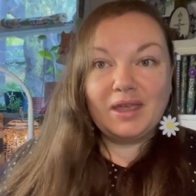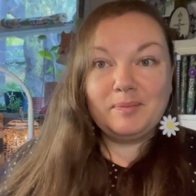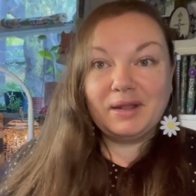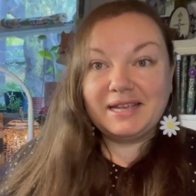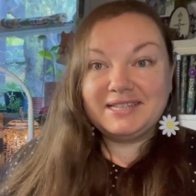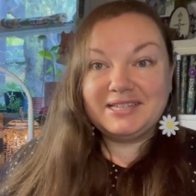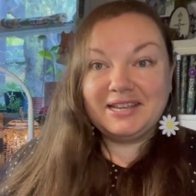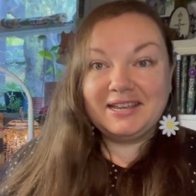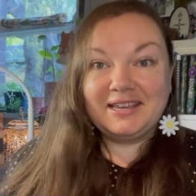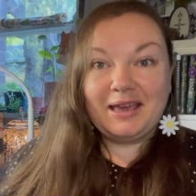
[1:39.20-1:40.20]
place
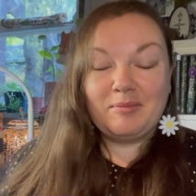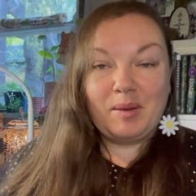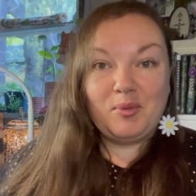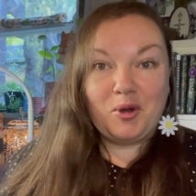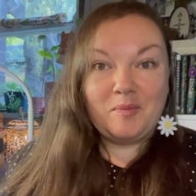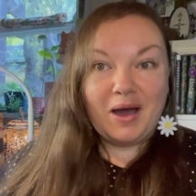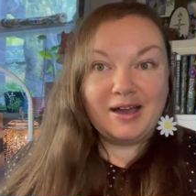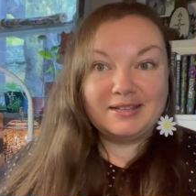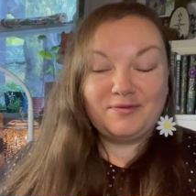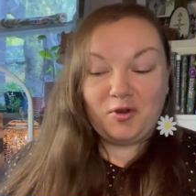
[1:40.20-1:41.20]
to get my
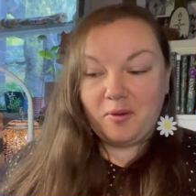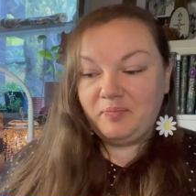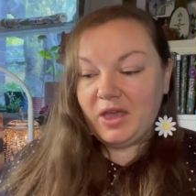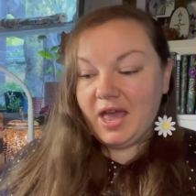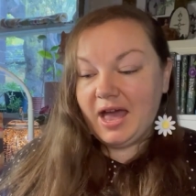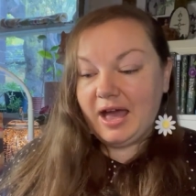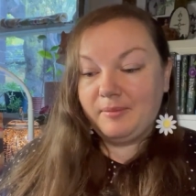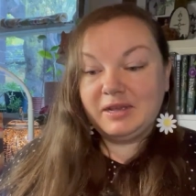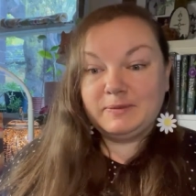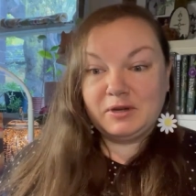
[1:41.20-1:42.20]
bookmarks from,
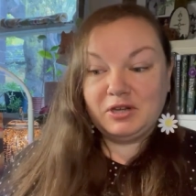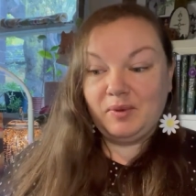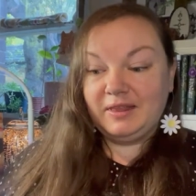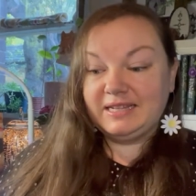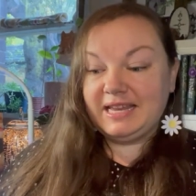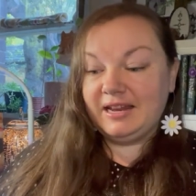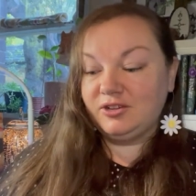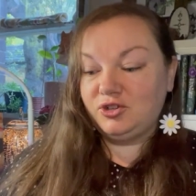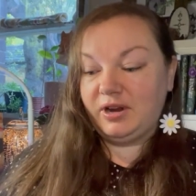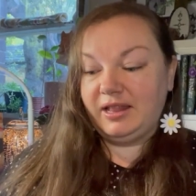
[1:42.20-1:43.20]
um, especially one that's in
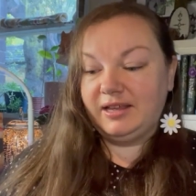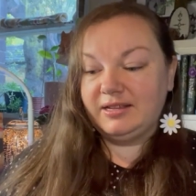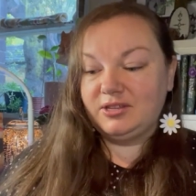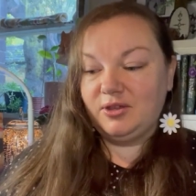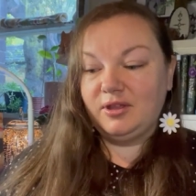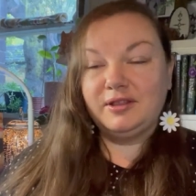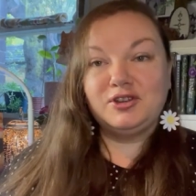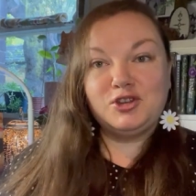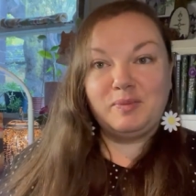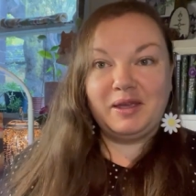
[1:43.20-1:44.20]
Australia so that the
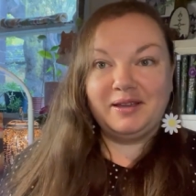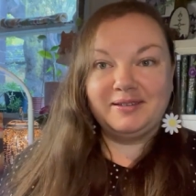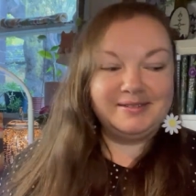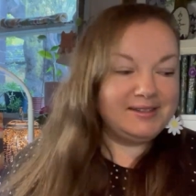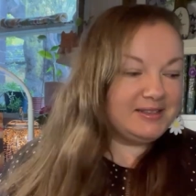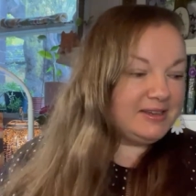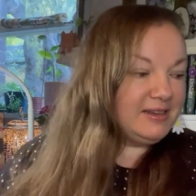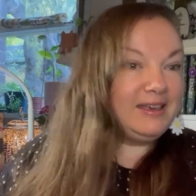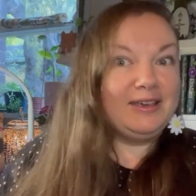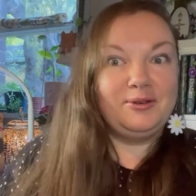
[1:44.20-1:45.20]
shipping doesn't
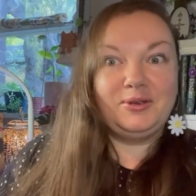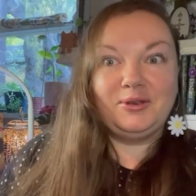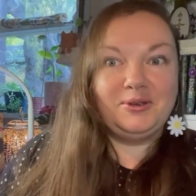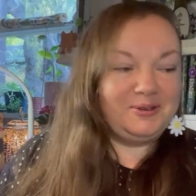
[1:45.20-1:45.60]
kill you.